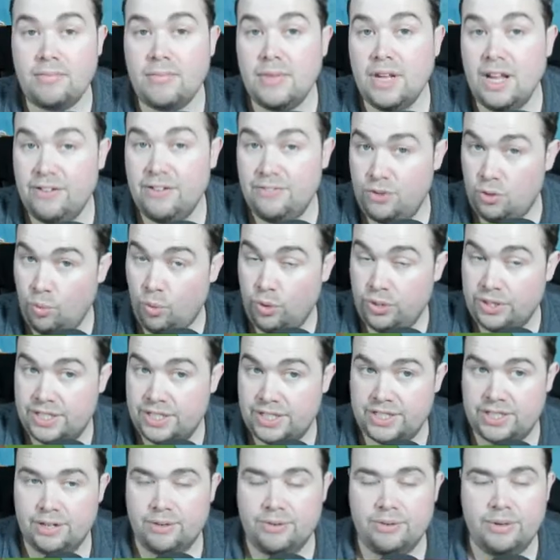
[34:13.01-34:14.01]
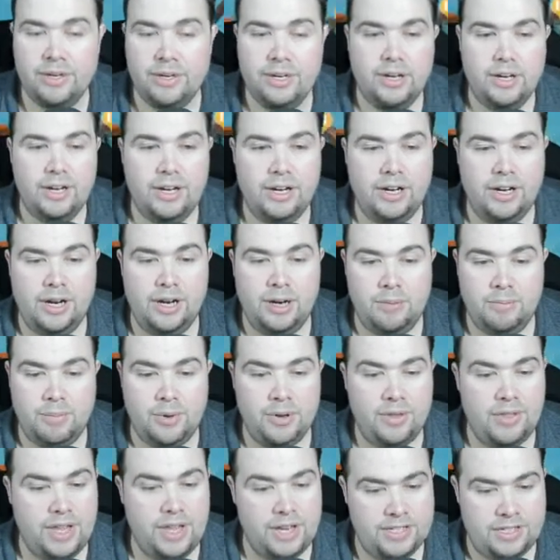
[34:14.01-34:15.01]
if you wanted to,
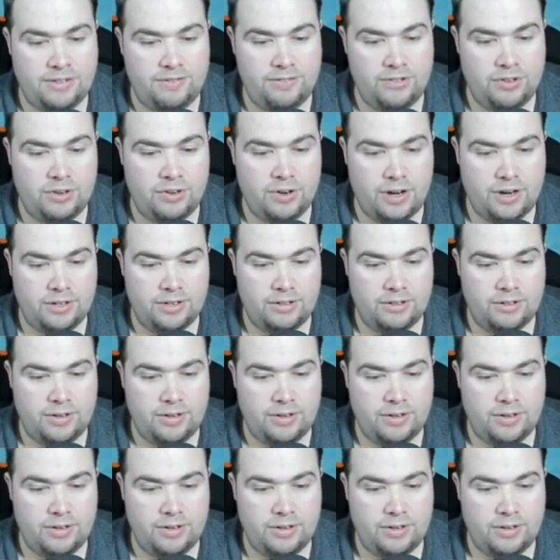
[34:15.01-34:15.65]
but that's if you had